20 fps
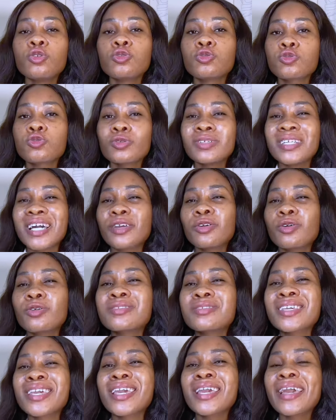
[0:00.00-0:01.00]
so that your
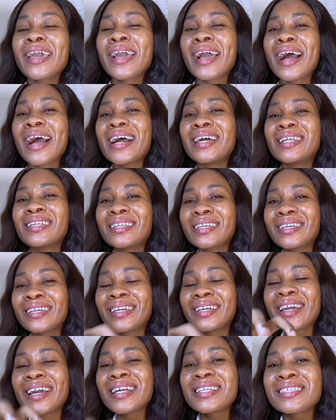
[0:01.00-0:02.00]
skin can
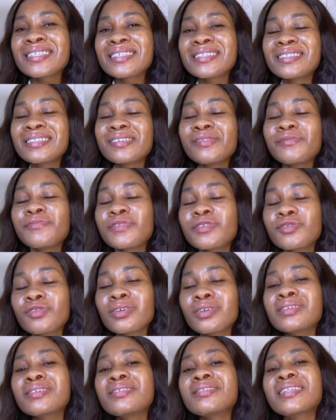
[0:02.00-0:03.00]
get the
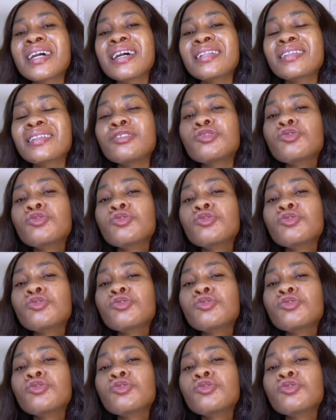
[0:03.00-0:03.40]
result instantly.